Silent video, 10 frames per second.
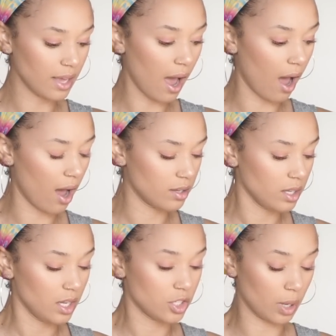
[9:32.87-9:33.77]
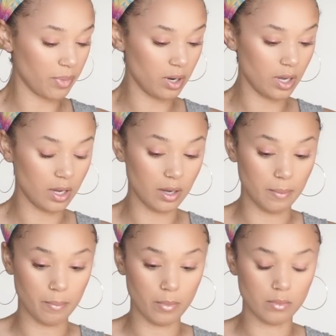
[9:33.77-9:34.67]
yeah. So I'm
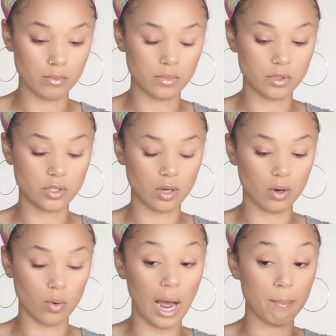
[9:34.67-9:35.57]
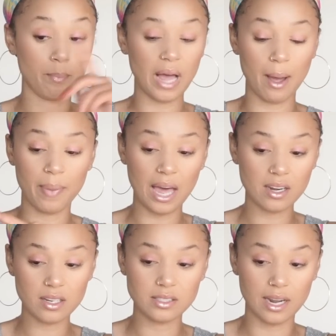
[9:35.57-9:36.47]
gonna so I
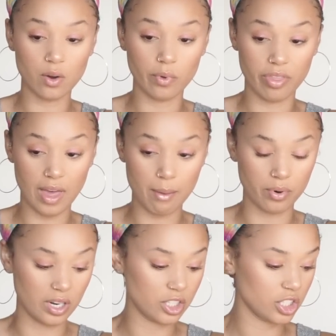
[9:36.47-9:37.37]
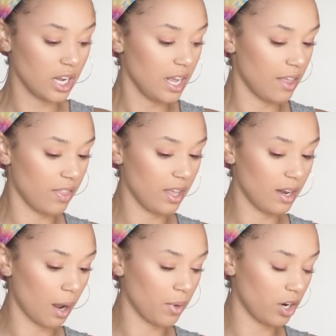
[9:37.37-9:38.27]
patted it down with that brush.
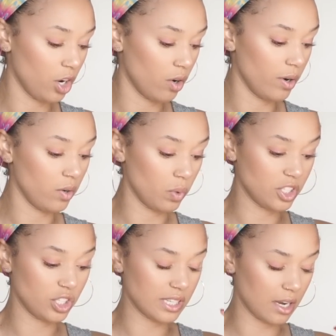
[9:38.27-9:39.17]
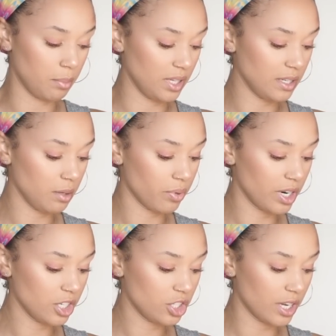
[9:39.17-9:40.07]
Then I'm gonna go in with just like a blending
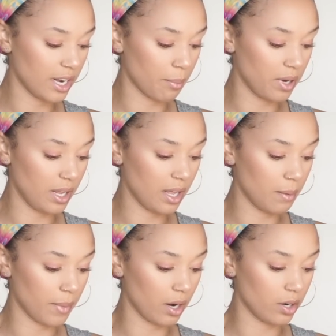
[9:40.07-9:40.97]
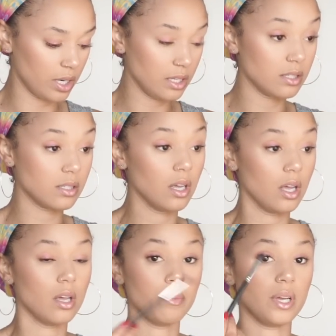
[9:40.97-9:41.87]
brush, and I'm gonna hit at my crease,
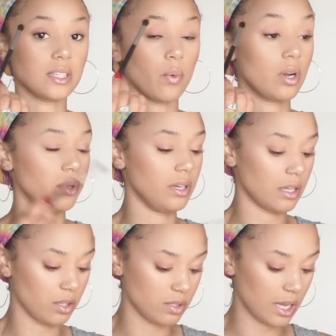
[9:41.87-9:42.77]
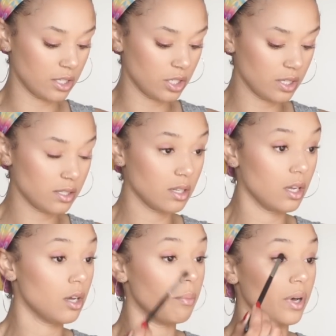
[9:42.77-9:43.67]
because I want to blend out those edges,
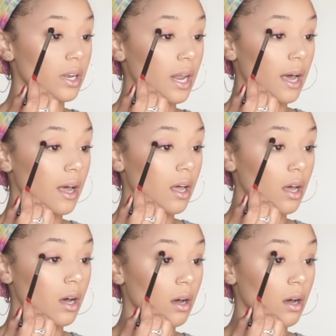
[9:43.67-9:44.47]
but not,